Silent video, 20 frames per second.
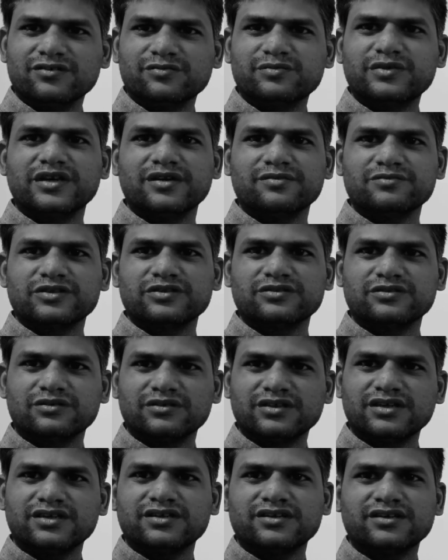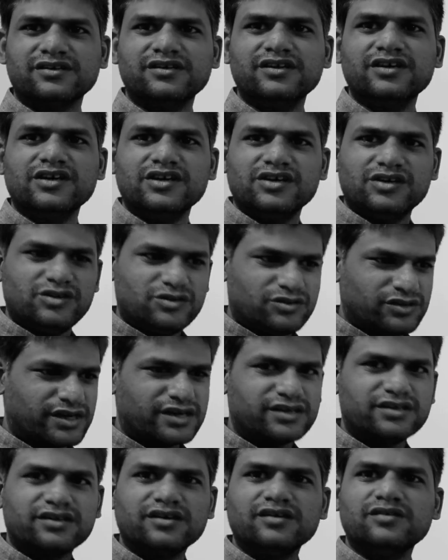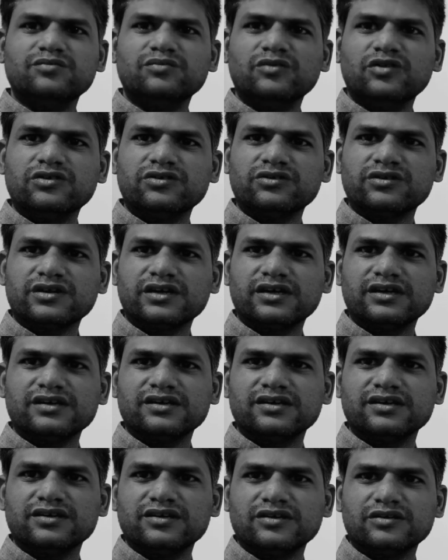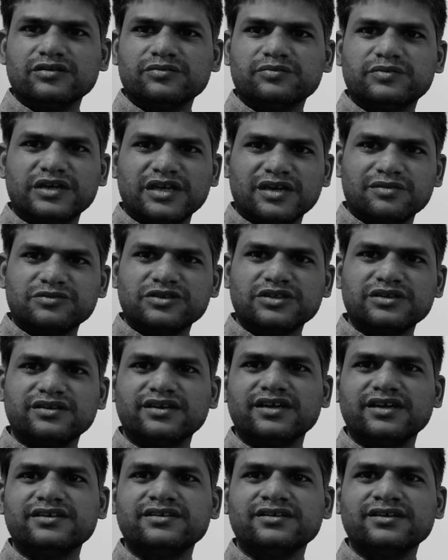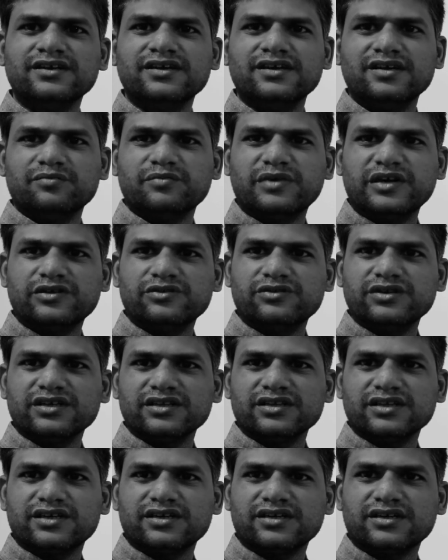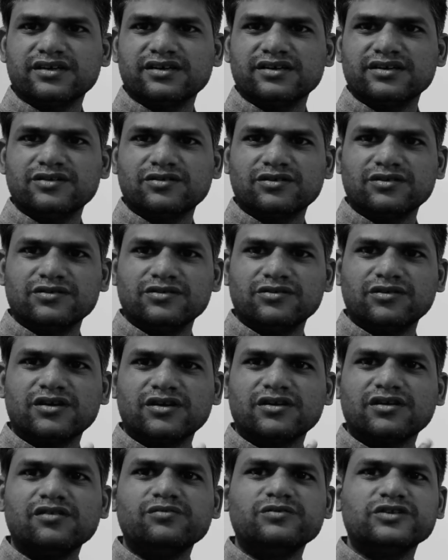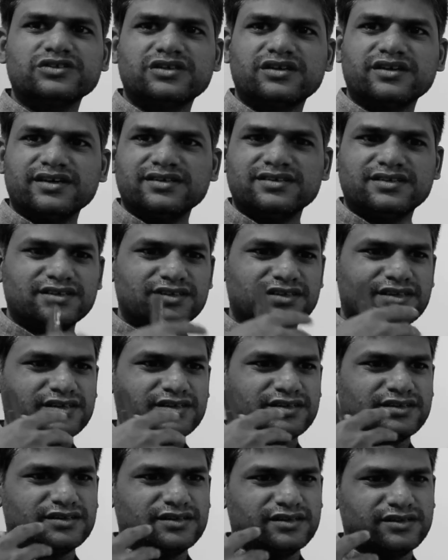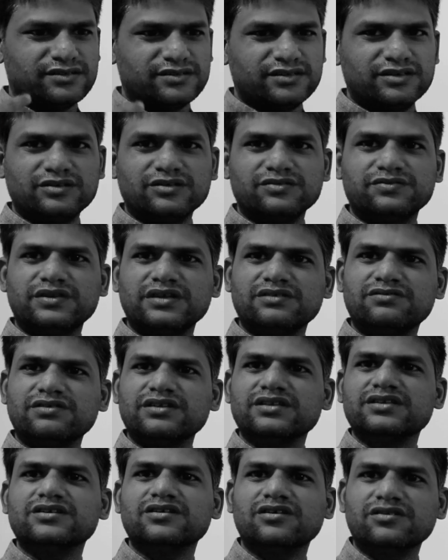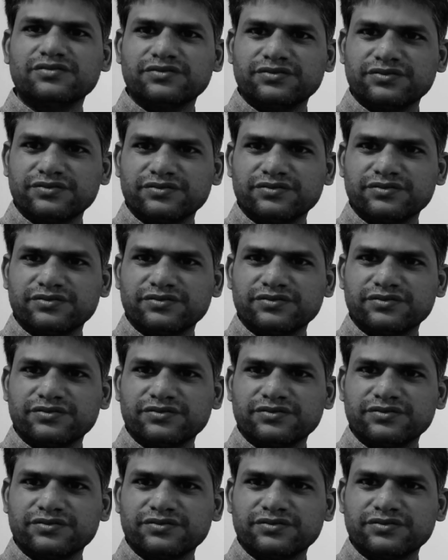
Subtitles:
preemption. So that you get more preemption done by doing that, you are almost rising the frequency of